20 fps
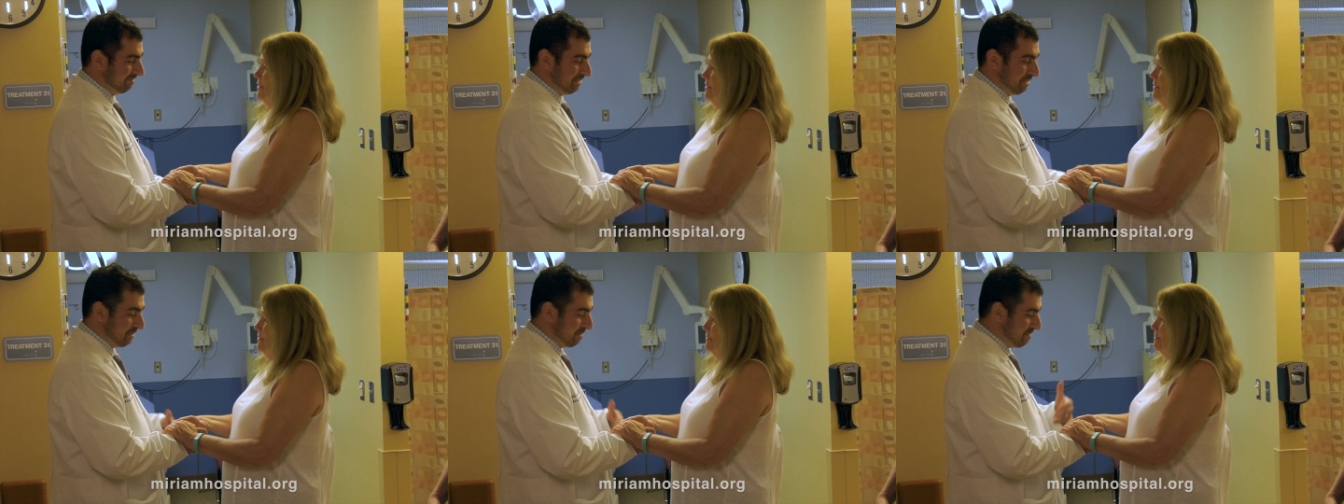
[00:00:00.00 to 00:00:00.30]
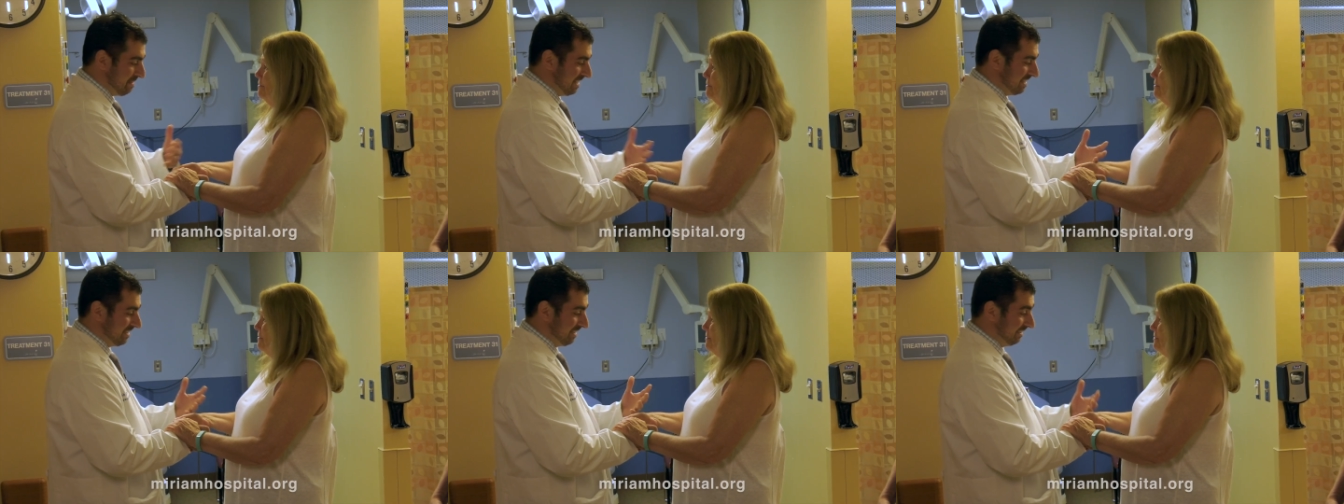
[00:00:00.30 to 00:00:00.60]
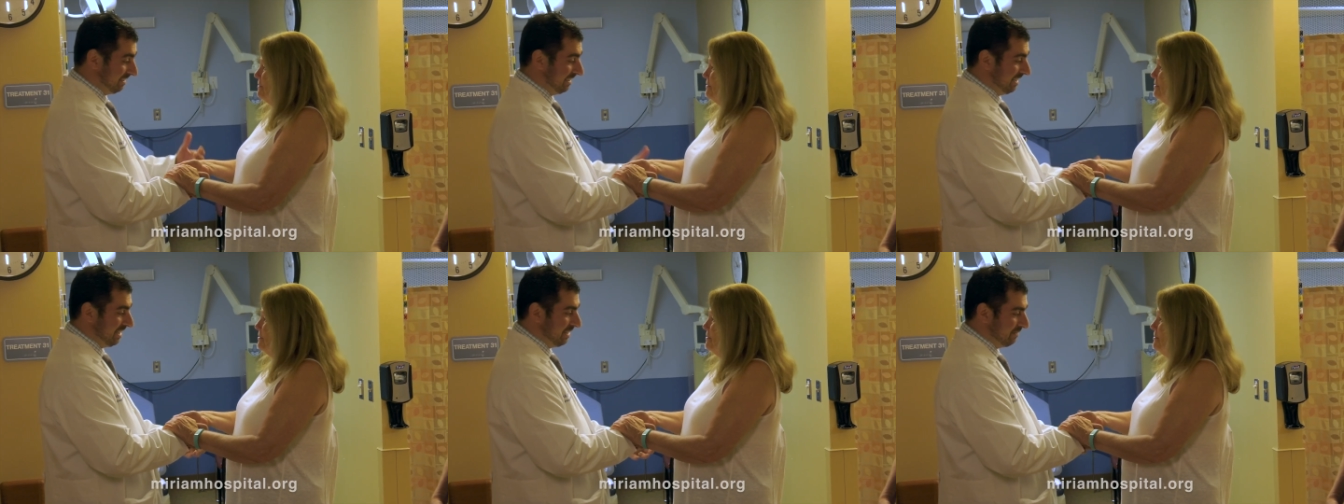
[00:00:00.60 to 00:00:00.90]
It's amazing
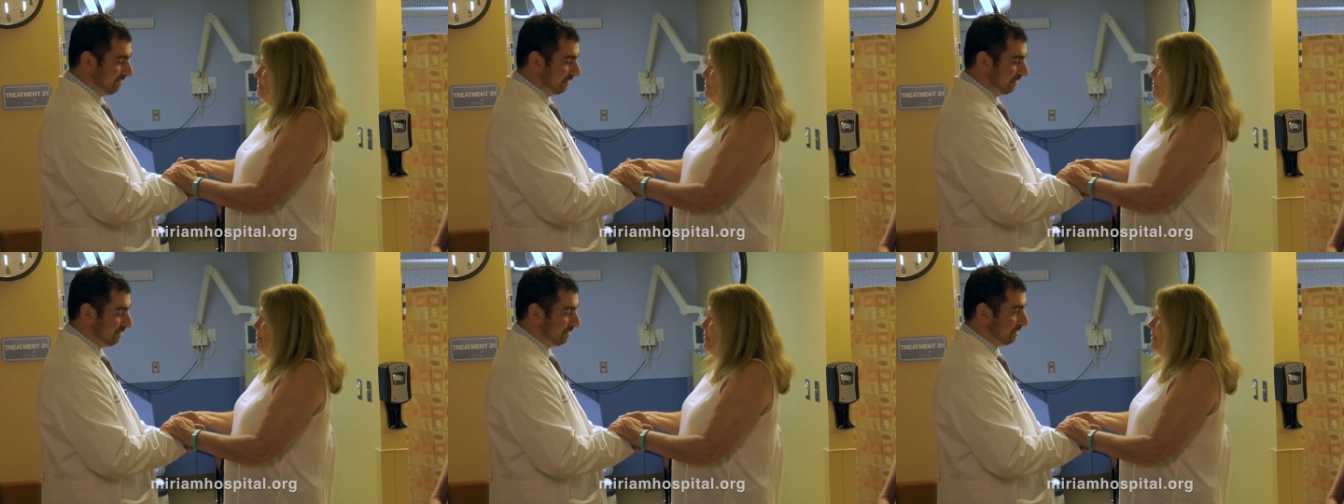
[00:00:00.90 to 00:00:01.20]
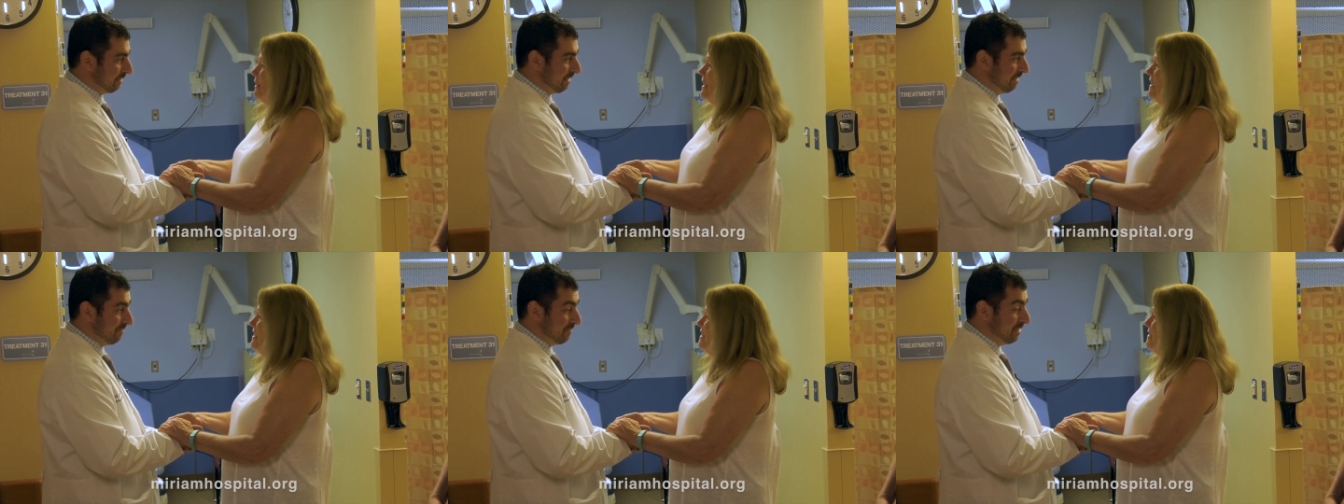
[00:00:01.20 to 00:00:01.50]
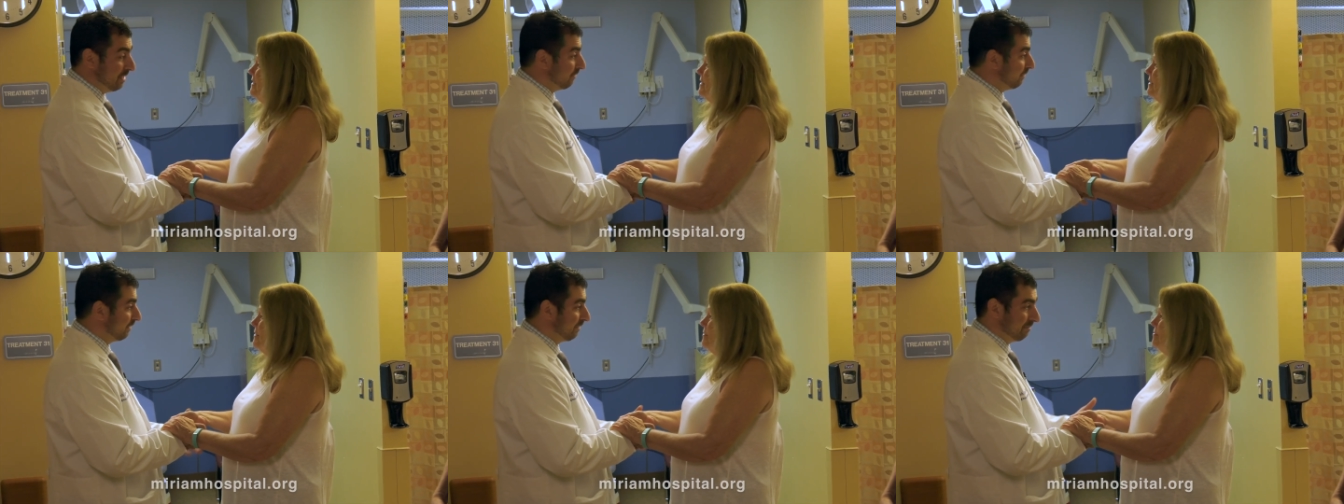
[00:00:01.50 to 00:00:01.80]
to have this in there. I've
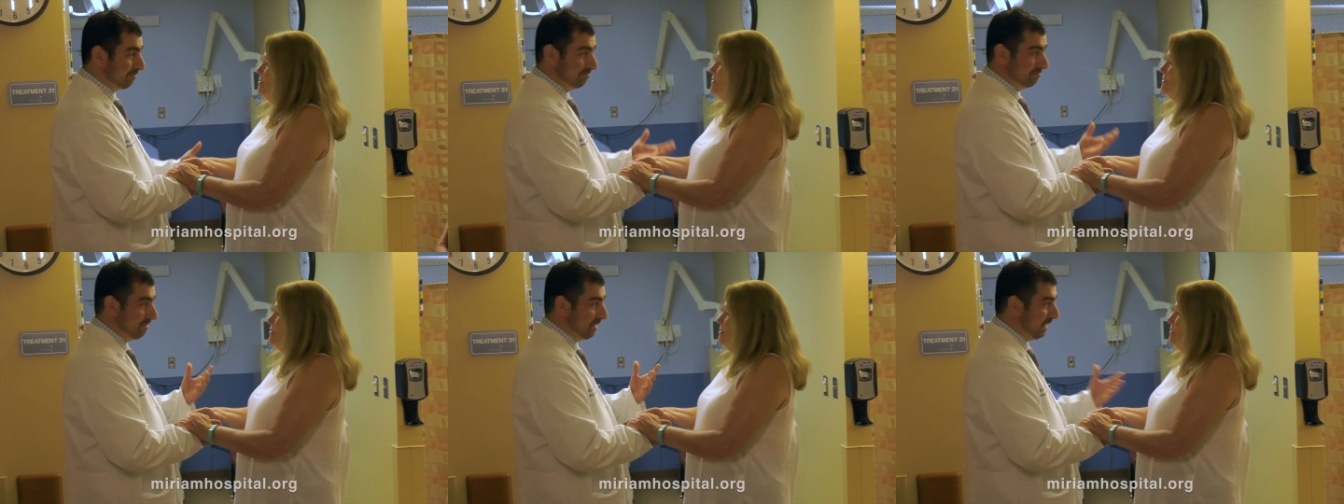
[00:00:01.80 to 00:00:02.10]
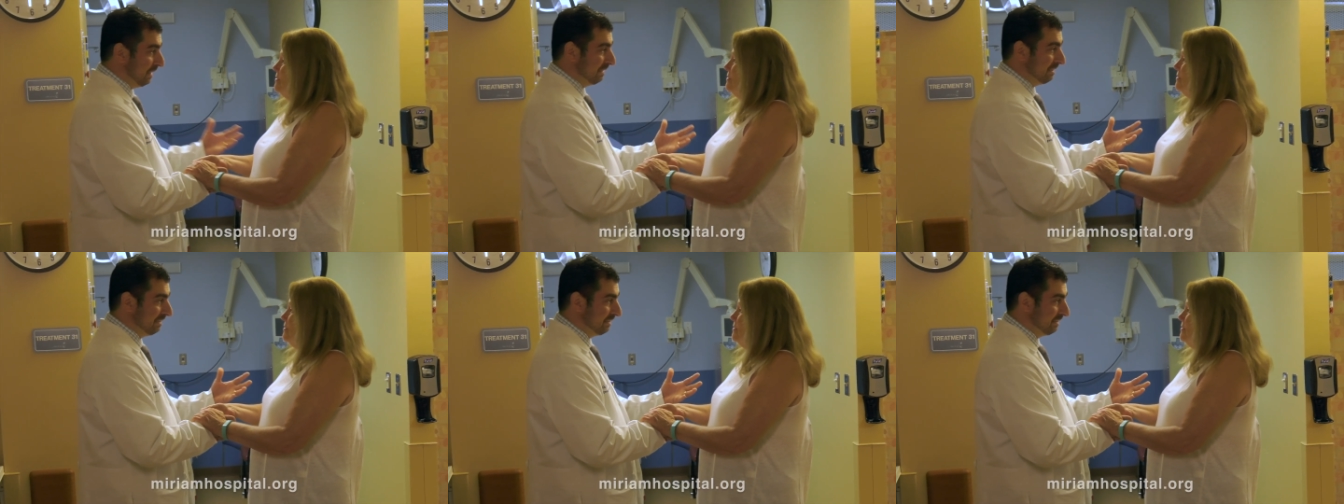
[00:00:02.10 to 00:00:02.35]
never had